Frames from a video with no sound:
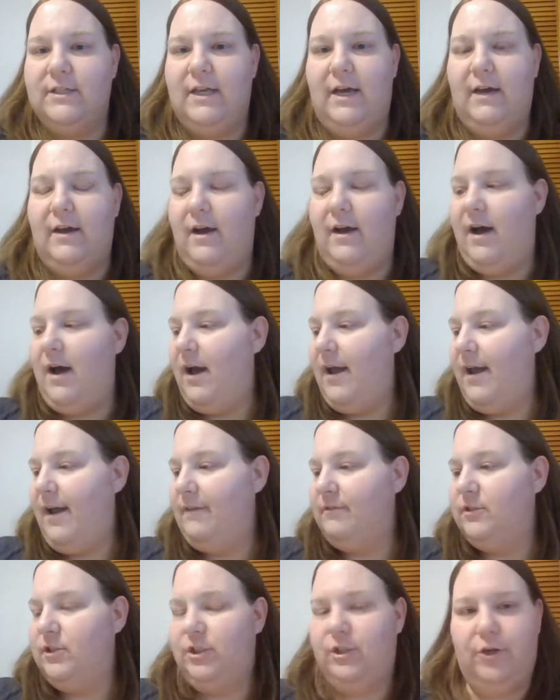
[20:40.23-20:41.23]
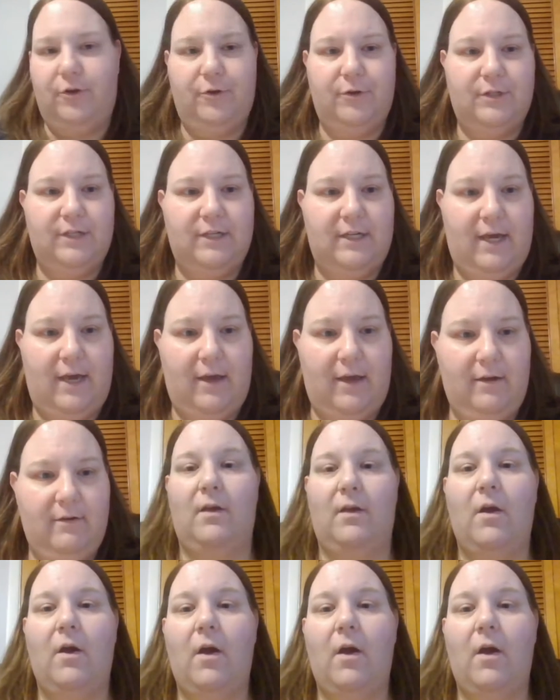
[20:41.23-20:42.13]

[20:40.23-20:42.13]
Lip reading: that I have to show you today.